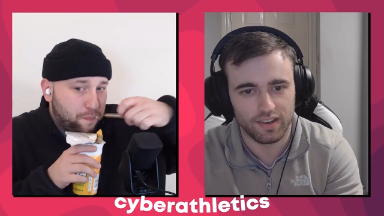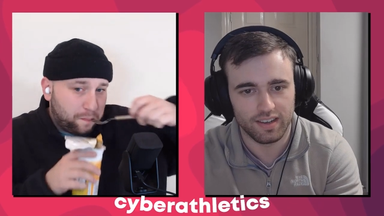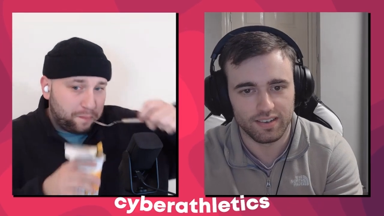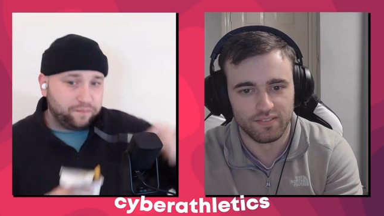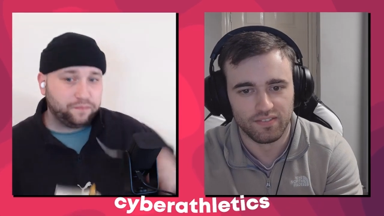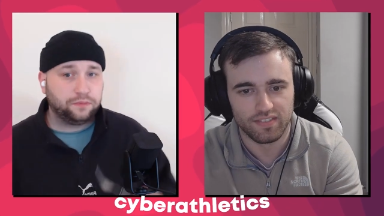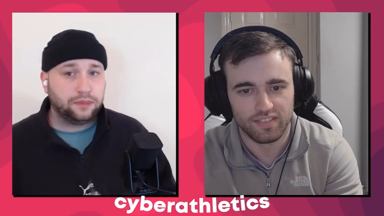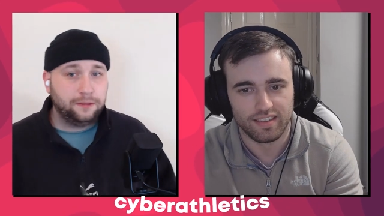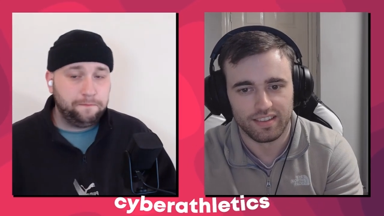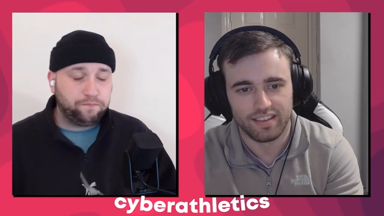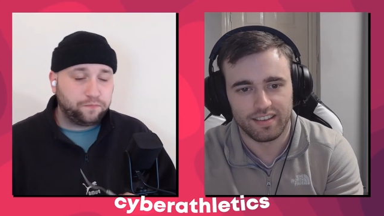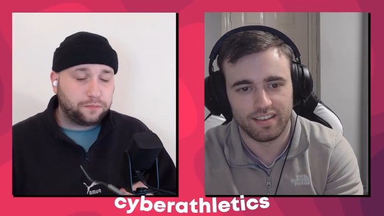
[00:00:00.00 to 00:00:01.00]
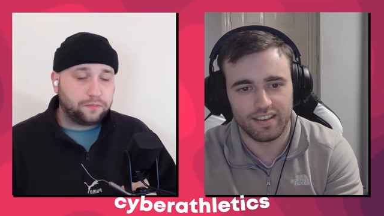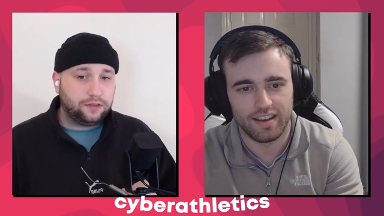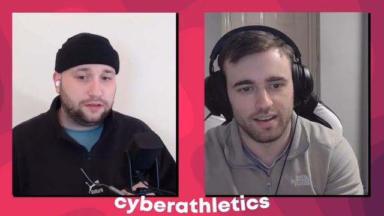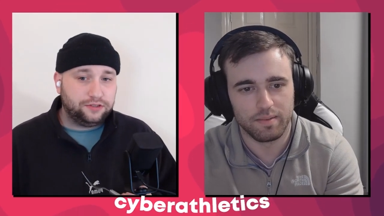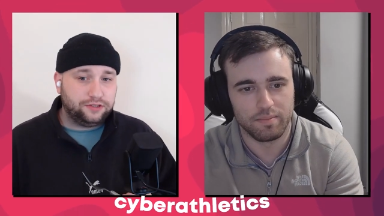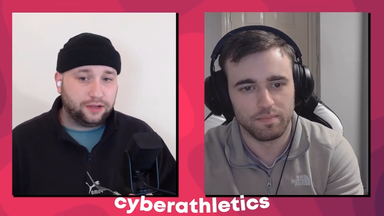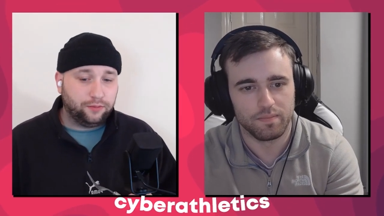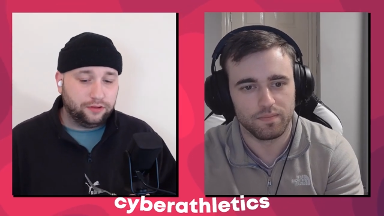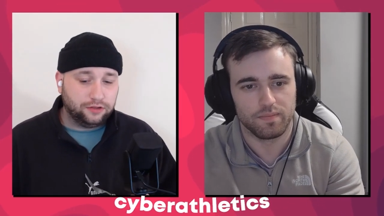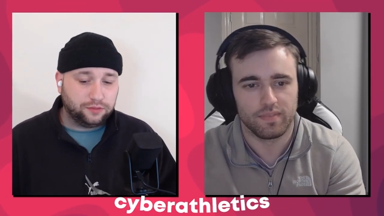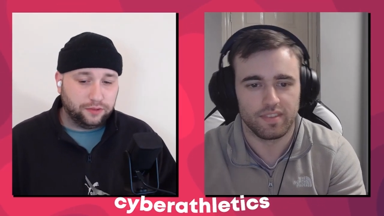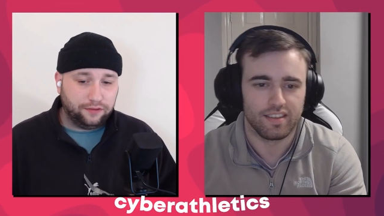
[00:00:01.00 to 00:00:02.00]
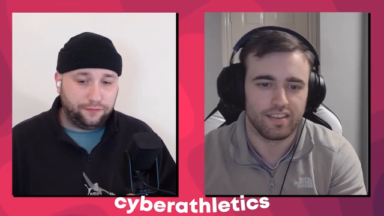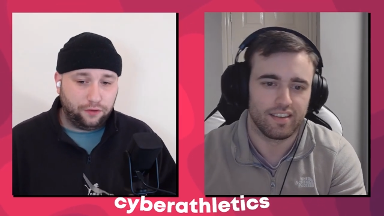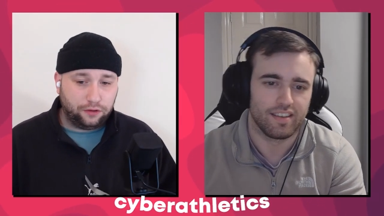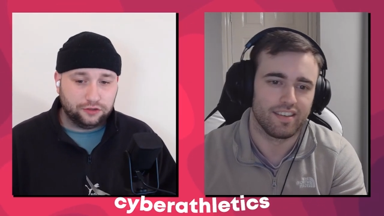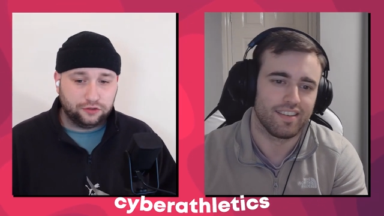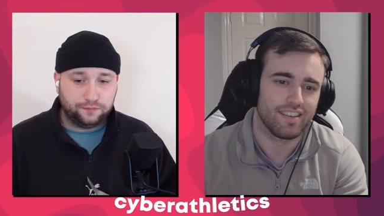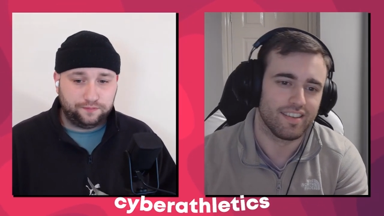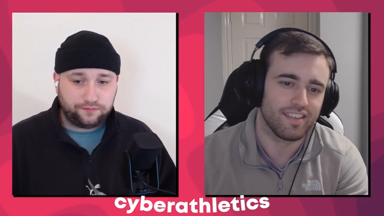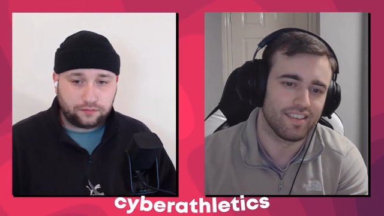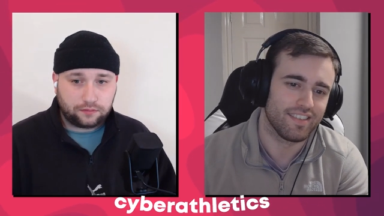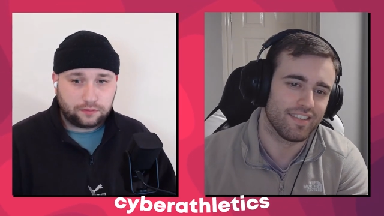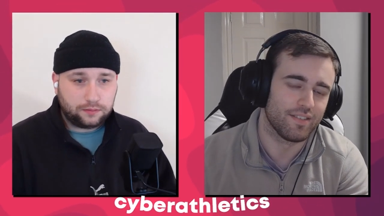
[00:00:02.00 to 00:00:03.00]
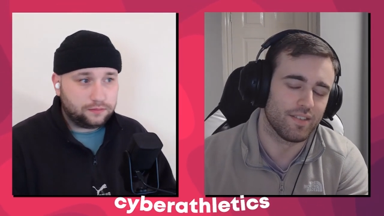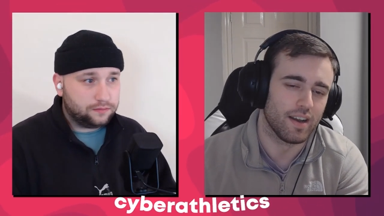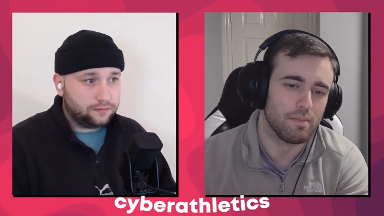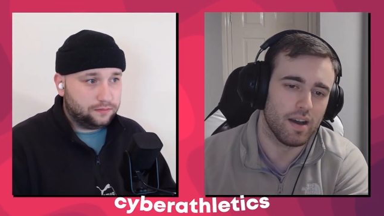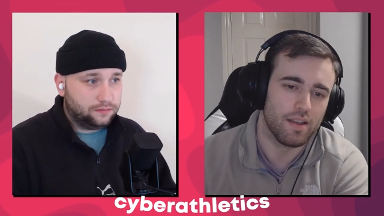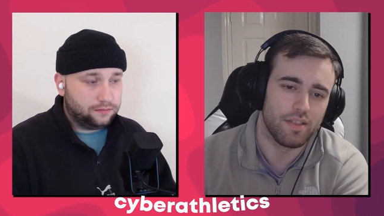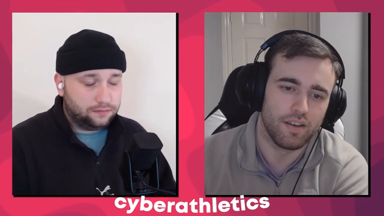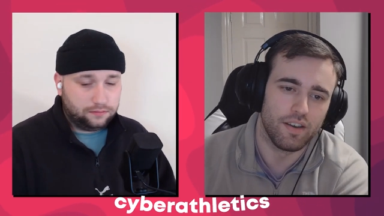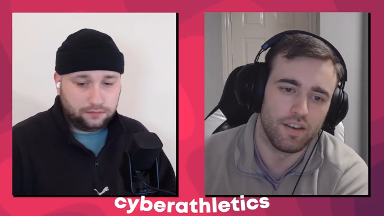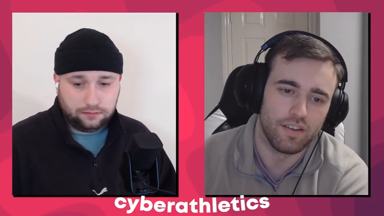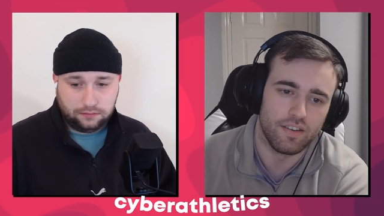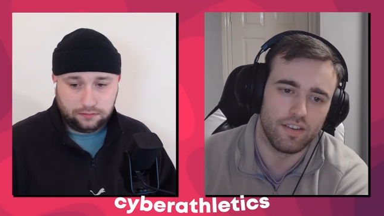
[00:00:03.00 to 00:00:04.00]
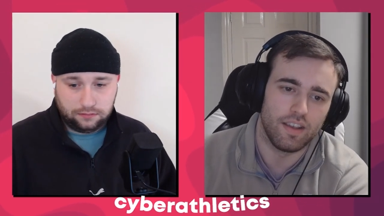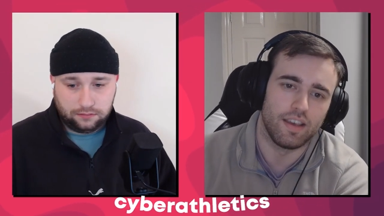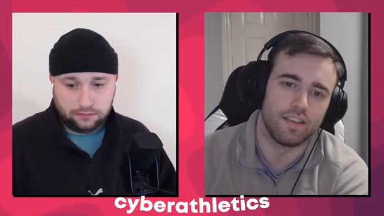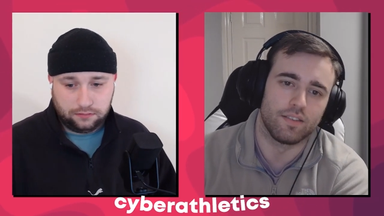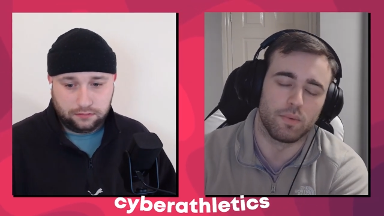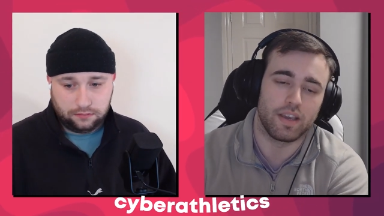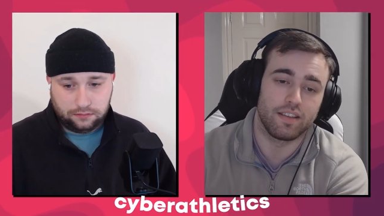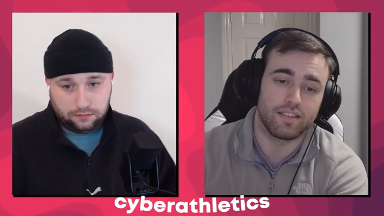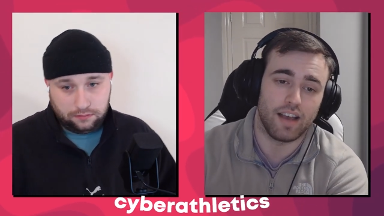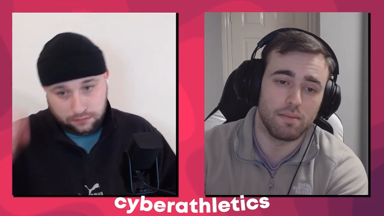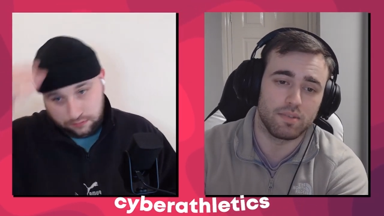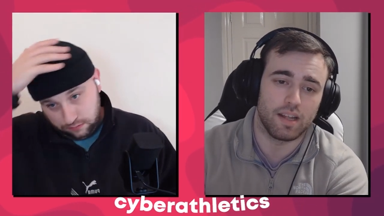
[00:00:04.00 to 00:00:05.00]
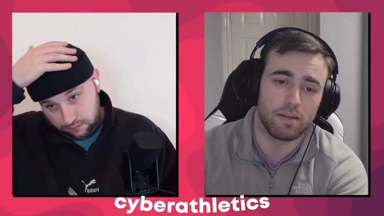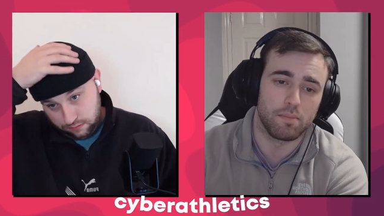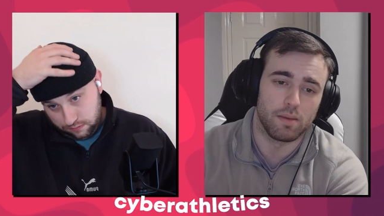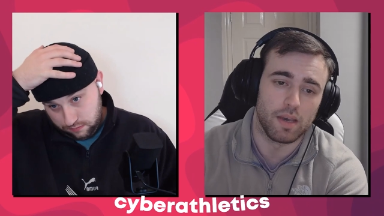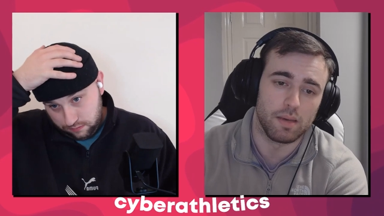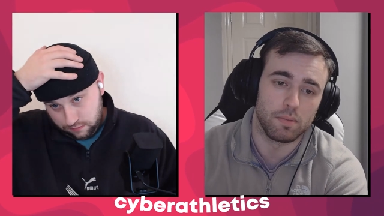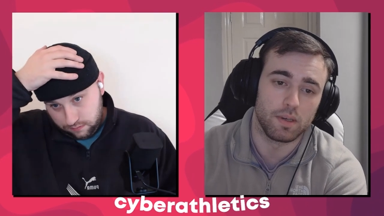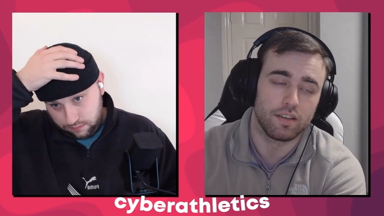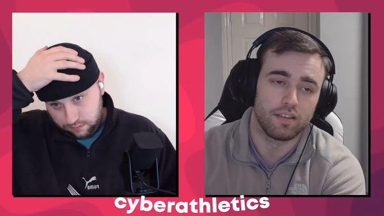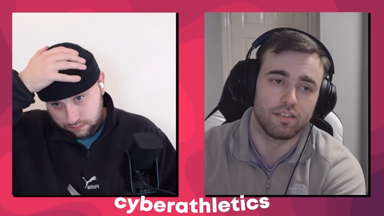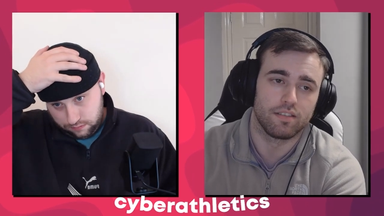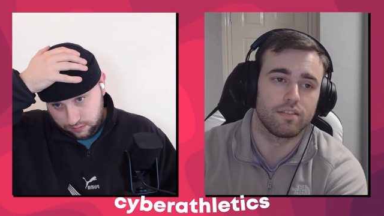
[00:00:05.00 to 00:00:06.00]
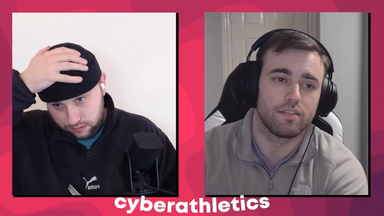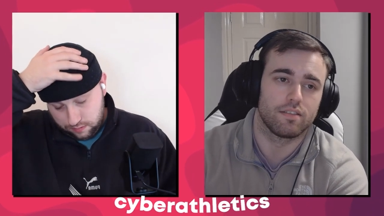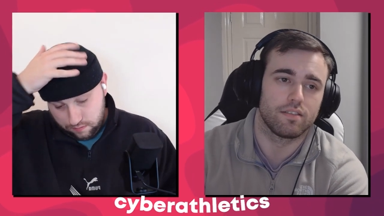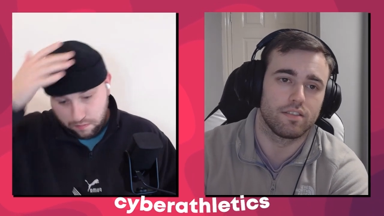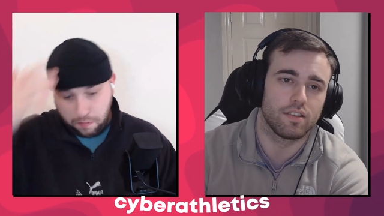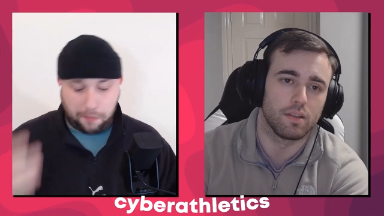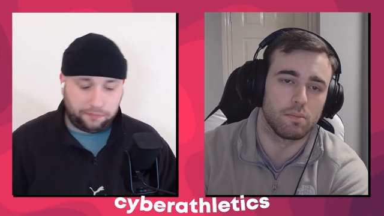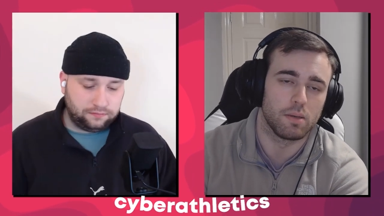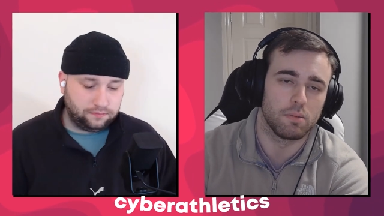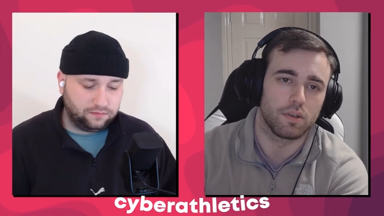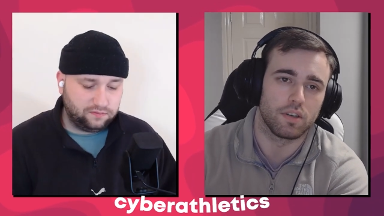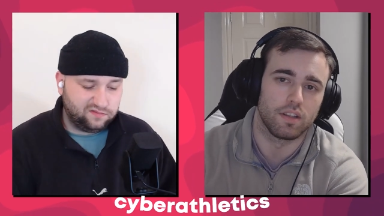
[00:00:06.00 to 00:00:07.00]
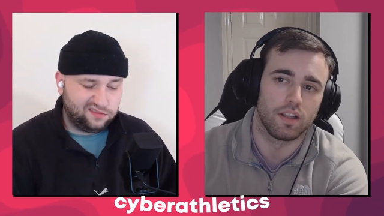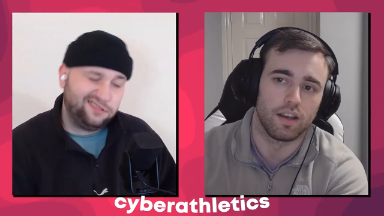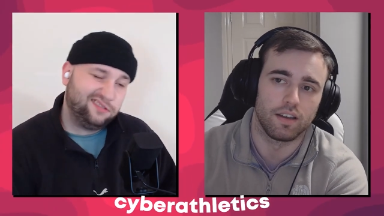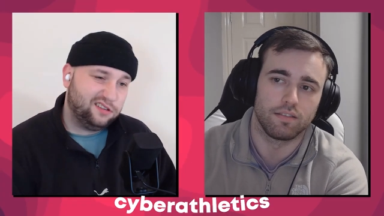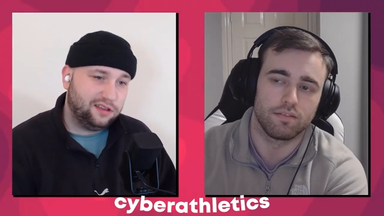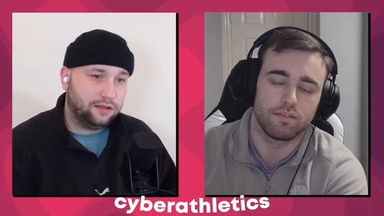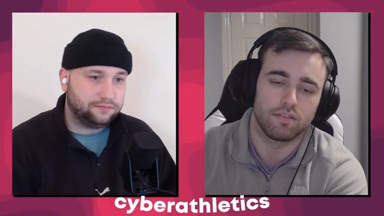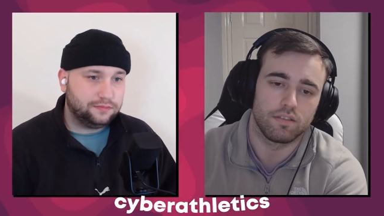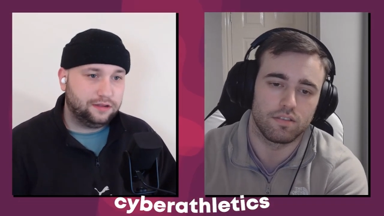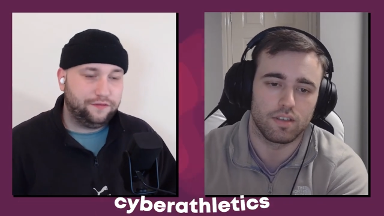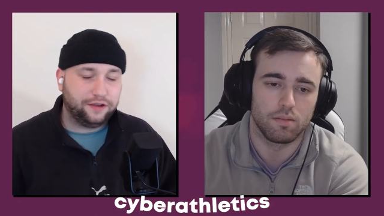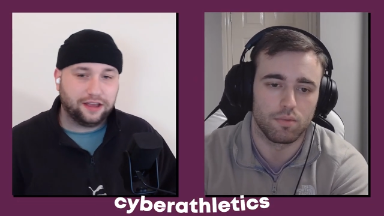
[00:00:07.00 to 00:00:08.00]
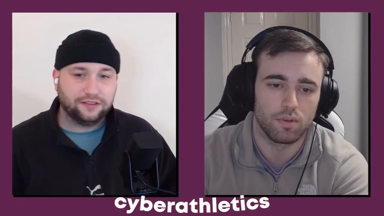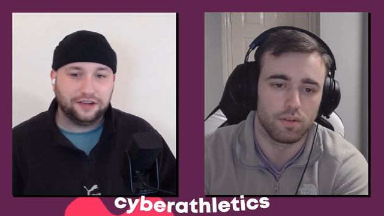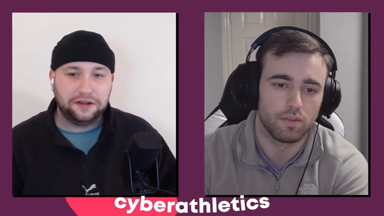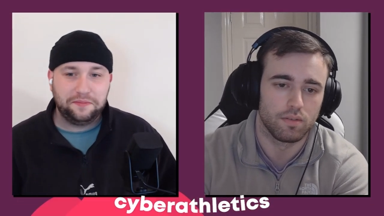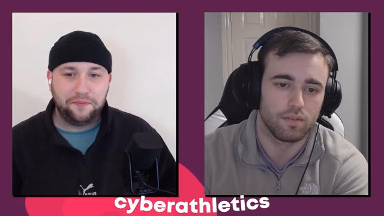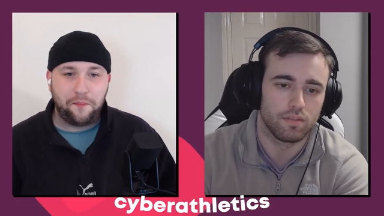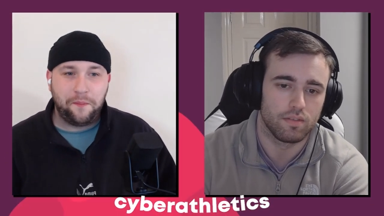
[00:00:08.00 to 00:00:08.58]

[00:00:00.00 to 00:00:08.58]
Speaker 1: doing all right. Um, Stick with those motherfuckers.
Speaker 2: Right, my third is we can timestamp it maybe, so that people can like. Yeah, if I get time.